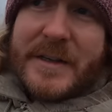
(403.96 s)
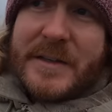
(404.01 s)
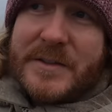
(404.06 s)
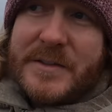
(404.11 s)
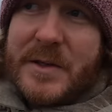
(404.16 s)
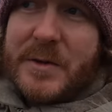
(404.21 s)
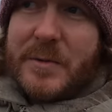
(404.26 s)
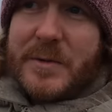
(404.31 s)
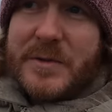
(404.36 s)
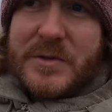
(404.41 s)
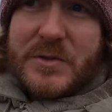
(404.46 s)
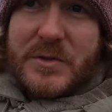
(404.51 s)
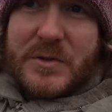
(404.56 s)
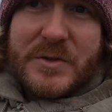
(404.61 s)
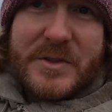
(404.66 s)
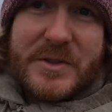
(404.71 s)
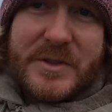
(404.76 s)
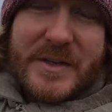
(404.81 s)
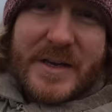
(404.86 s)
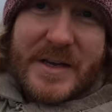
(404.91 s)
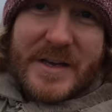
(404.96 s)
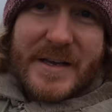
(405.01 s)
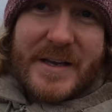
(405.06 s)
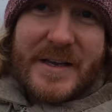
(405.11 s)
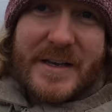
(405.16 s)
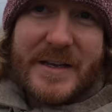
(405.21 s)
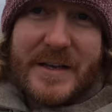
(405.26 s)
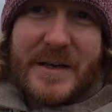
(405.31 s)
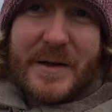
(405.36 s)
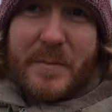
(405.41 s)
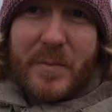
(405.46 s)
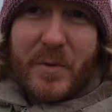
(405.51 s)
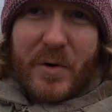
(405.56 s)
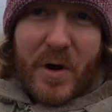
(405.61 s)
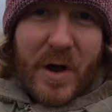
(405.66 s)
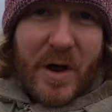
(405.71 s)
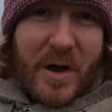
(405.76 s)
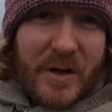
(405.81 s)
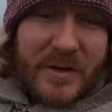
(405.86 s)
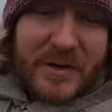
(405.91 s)
So it's just a
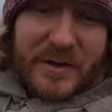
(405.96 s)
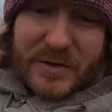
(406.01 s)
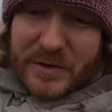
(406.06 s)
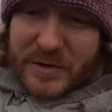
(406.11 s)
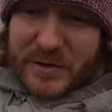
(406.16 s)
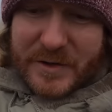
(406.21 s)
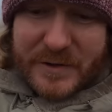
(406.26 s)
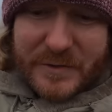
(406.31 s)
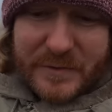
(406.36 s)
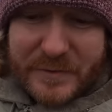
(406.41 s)
broad kind